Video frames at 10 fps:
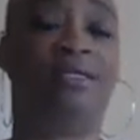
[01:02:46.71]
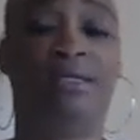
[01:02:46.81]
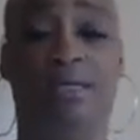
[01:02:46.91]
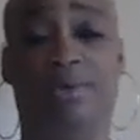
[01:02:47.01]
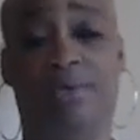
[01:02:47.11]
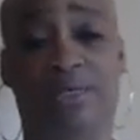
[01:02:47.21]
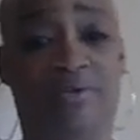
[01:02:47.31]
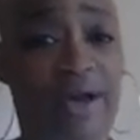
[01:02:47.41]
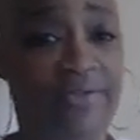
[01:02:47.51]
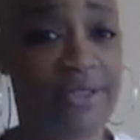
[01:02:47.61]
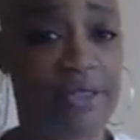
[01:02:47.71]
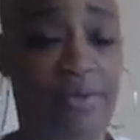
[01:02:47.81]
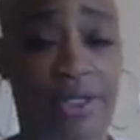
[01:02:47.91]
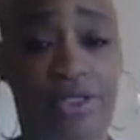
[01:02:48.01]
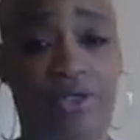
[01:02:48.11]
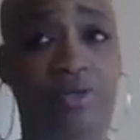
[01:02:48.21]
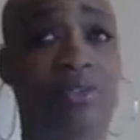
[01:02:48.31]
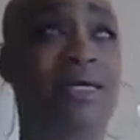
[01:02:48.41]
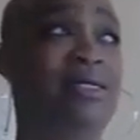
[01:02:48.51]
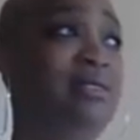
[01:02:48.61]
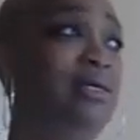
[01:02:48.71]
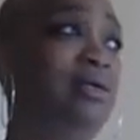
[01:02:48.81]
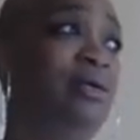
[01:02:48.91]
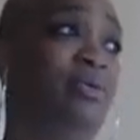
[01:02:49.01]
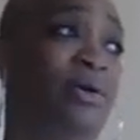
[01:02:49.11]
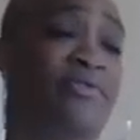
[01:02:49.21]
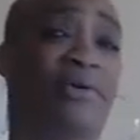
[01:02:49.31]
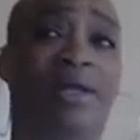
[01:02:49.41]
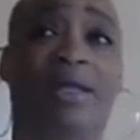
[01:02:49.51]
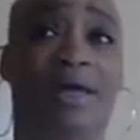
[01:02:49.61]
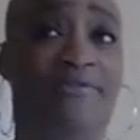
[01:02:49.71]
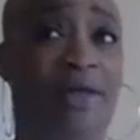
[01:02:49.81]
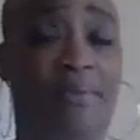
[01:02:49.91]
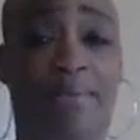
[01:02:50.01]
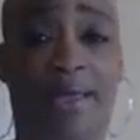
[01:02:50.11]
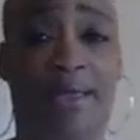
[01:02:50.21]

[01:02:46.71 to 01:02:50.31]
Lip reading: dealing with survivorship issues, dealing with life not